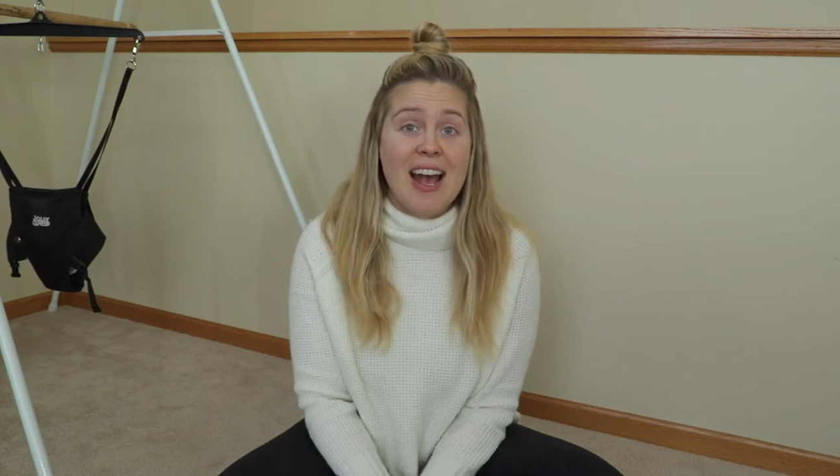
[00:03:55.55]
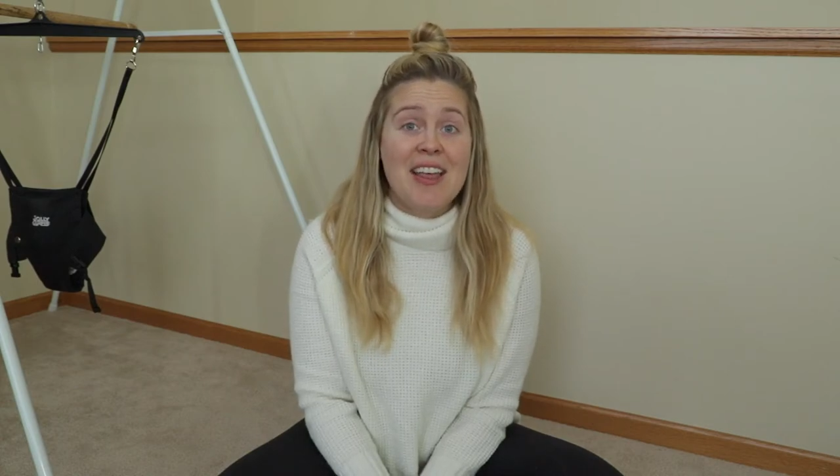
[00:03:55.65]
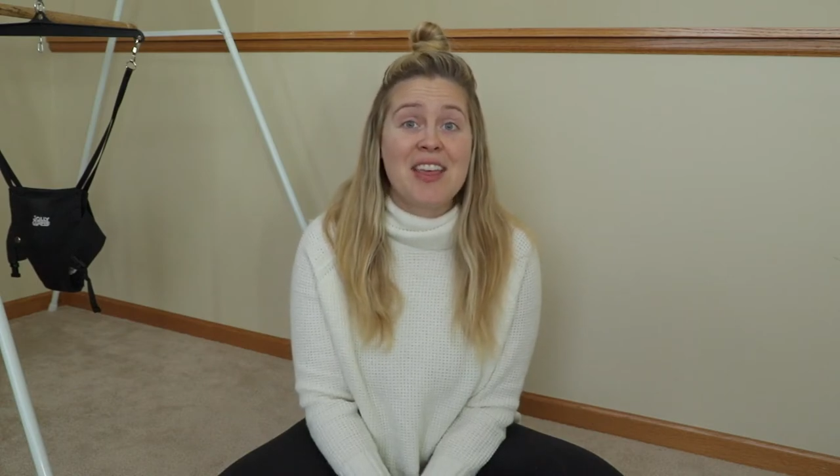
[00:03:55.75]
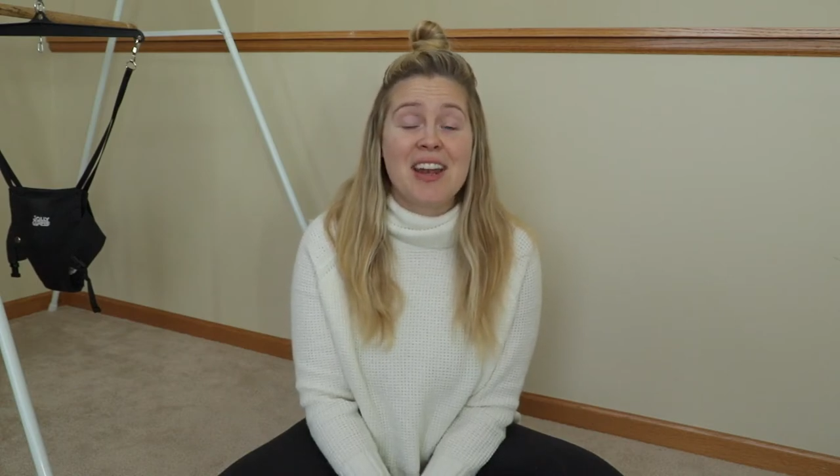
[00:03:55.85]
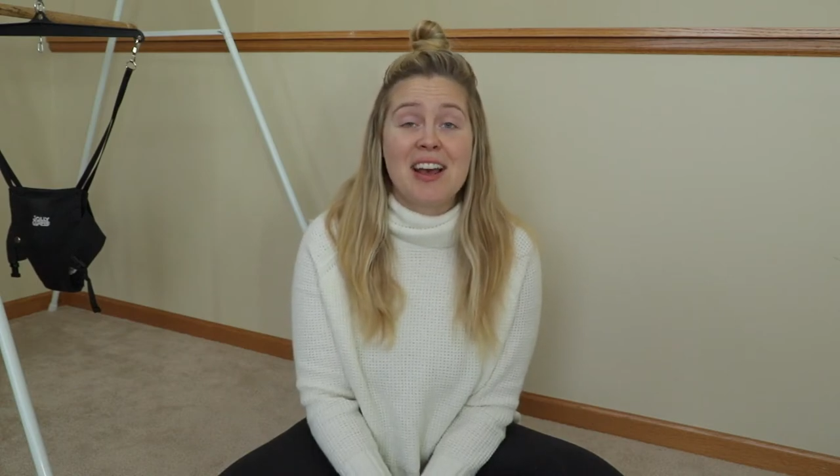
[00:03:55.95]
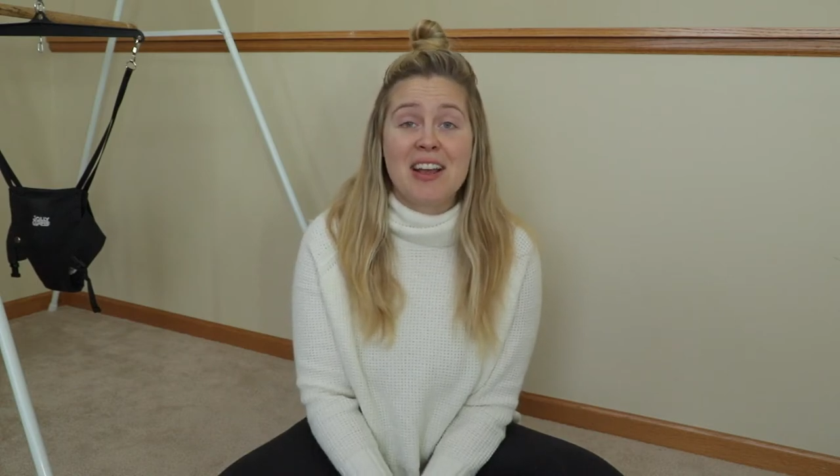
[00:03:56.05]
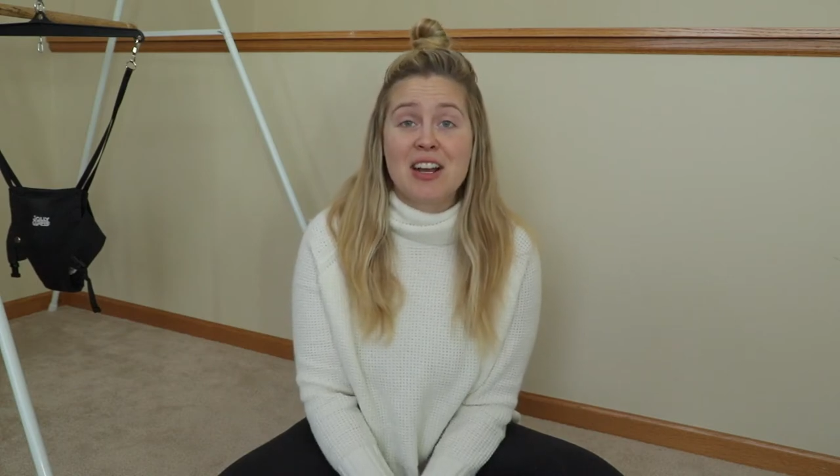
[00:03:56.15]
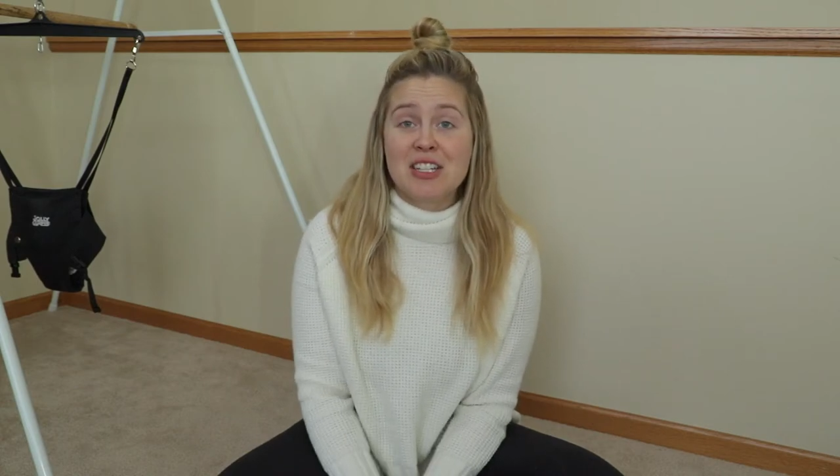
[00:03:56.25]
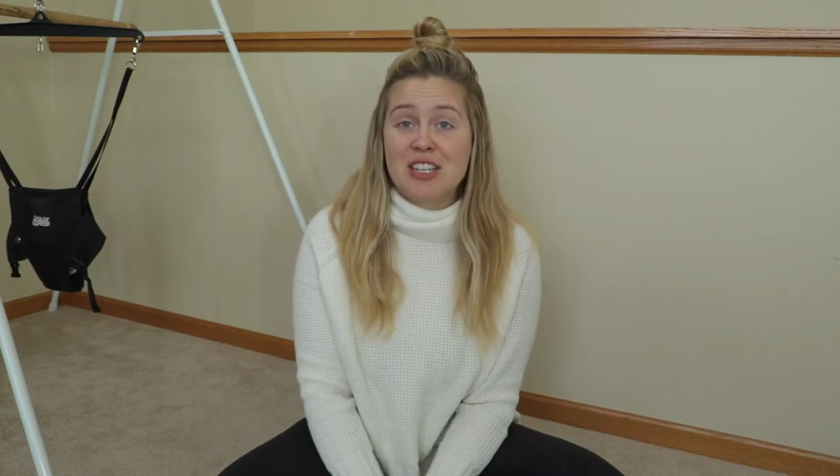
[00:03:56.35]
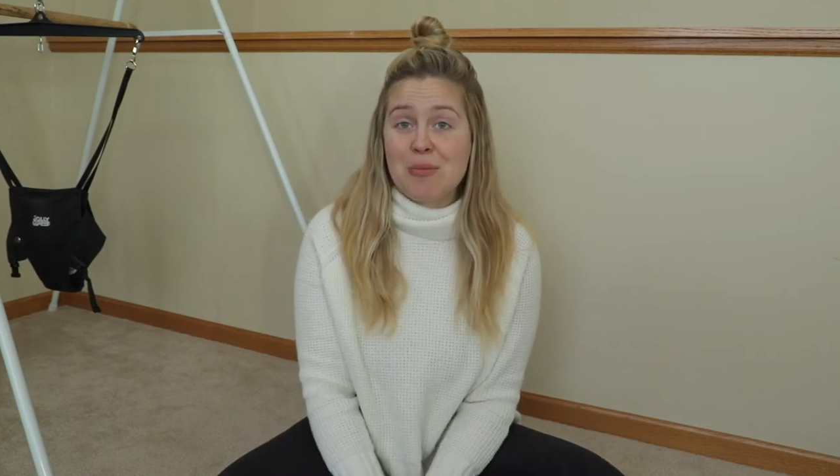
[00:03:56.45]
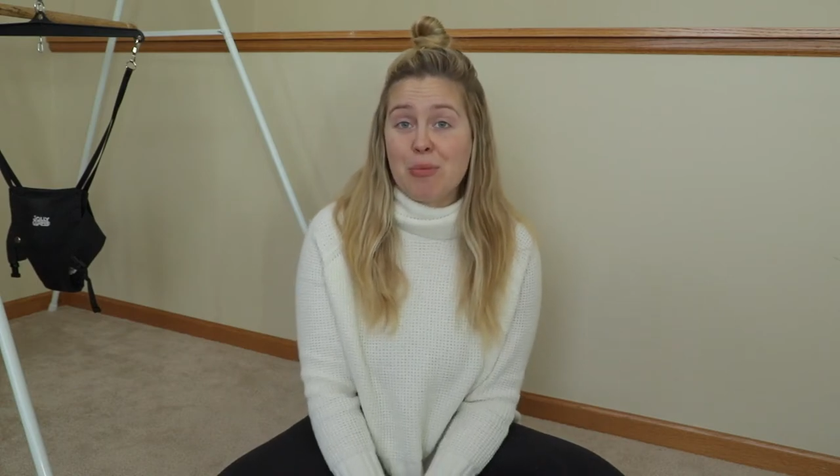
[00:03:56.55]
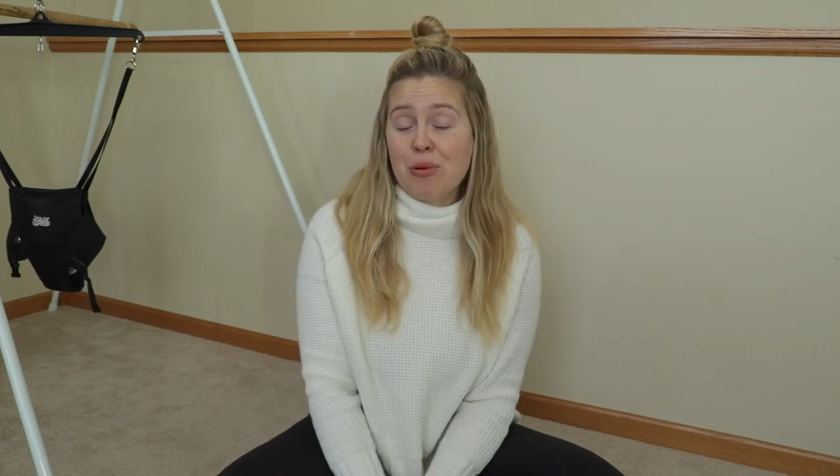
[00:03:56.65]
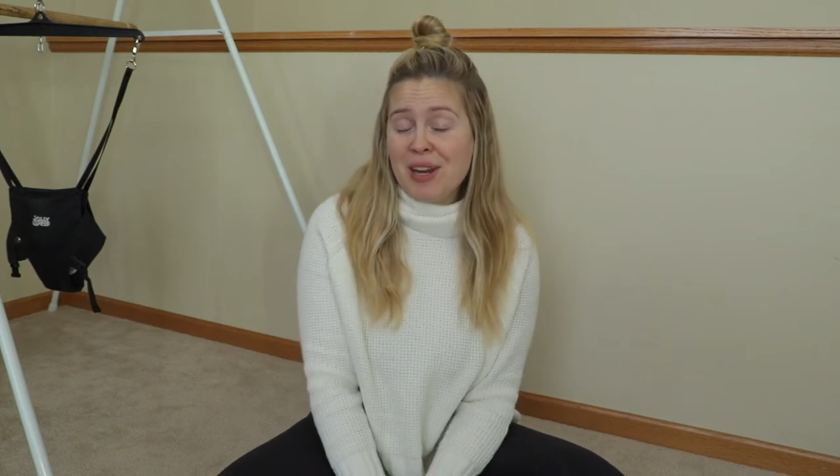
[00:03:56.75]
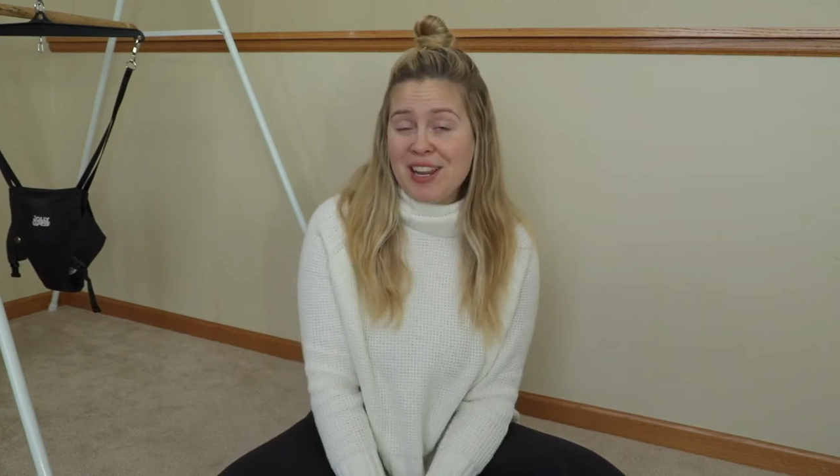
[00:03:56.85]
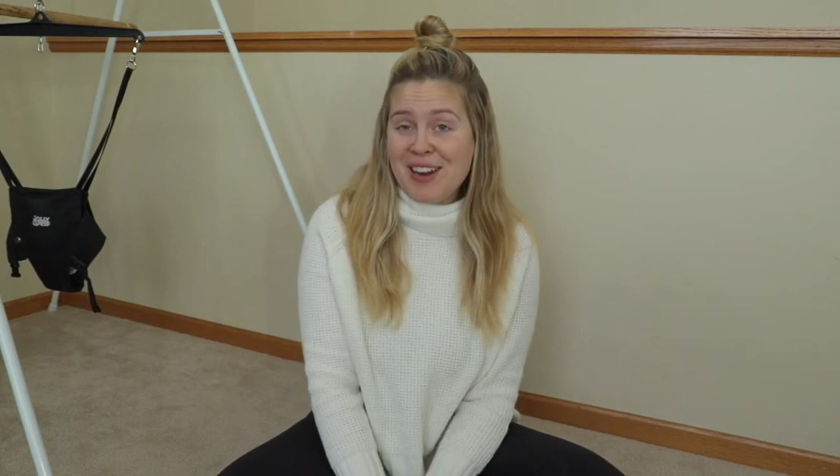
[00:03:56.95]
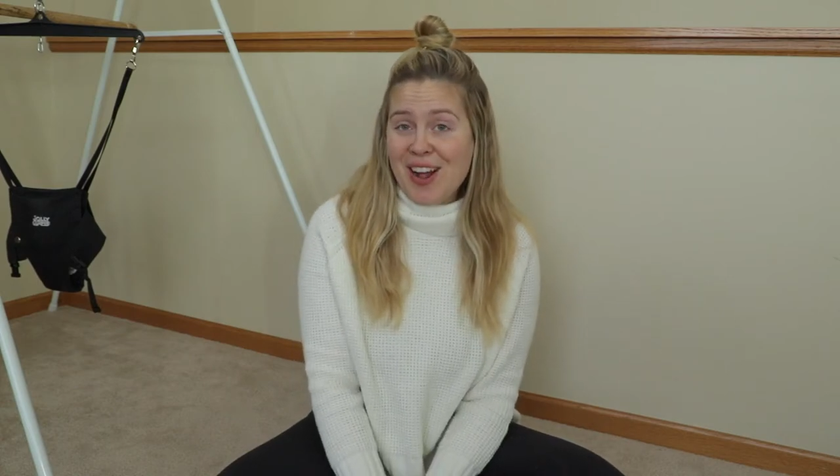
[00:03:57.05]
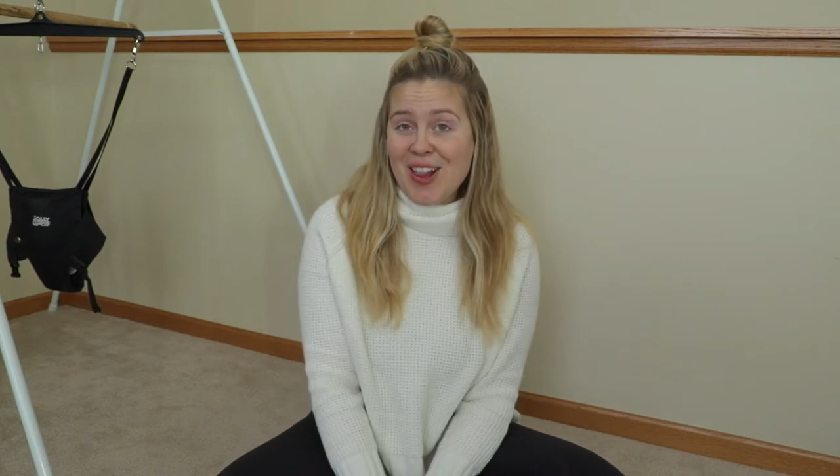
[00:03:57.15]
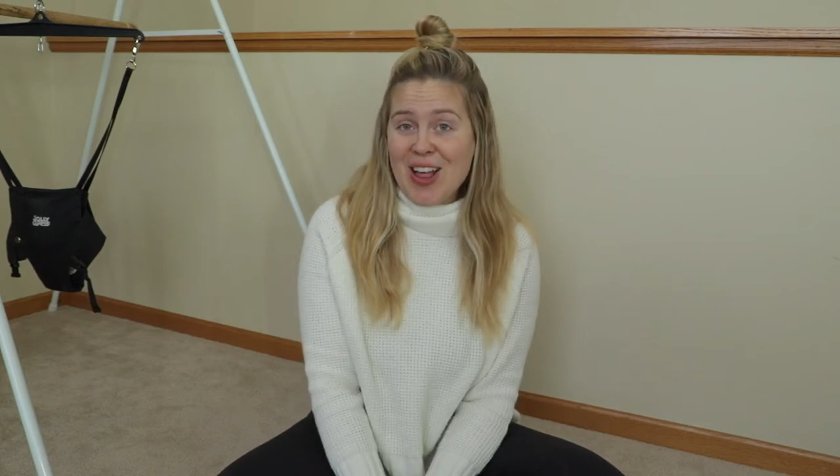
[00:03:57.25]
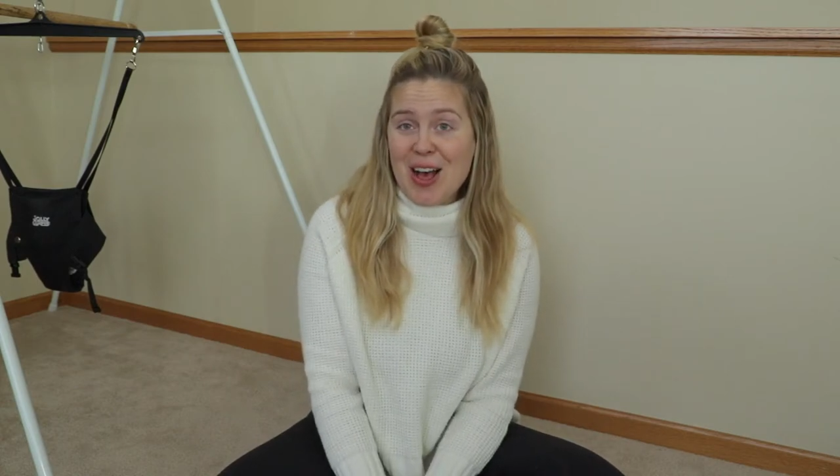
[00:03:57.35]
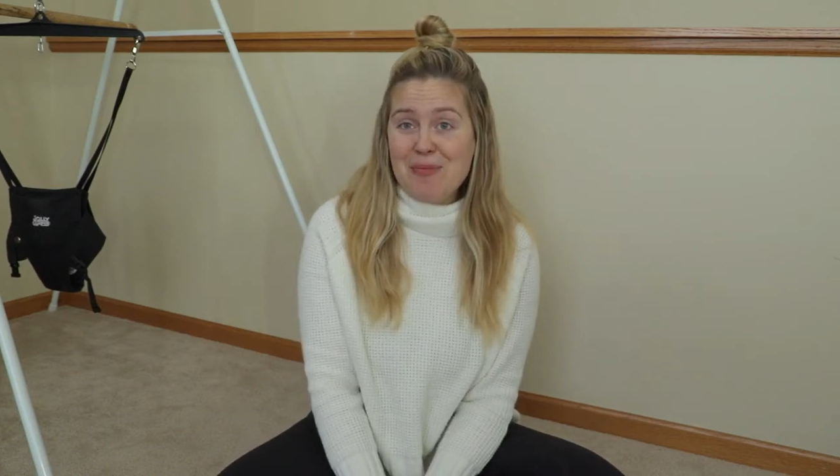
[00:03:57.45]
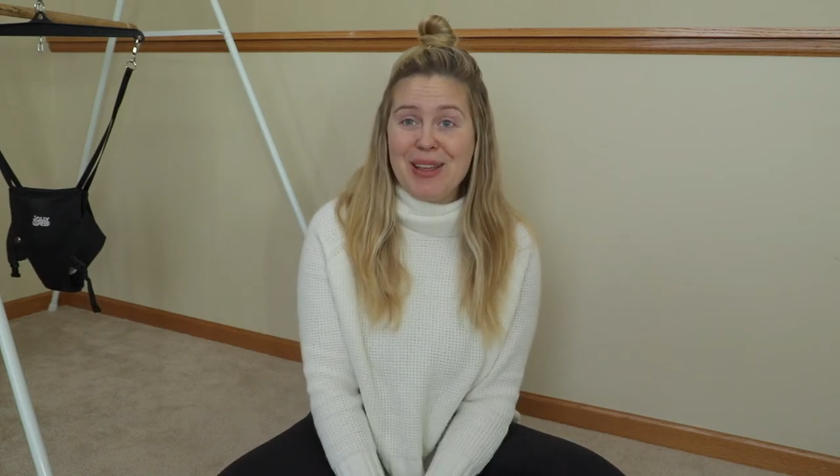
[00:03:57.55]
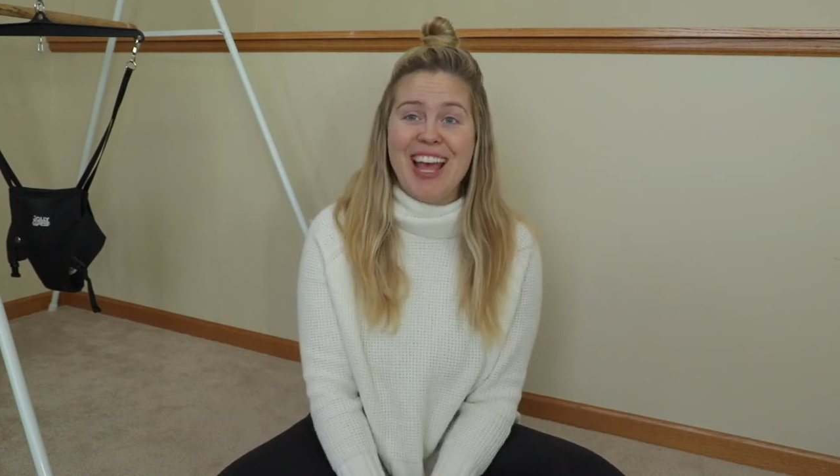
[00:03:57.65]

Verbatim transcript: And then I got to pretty it all up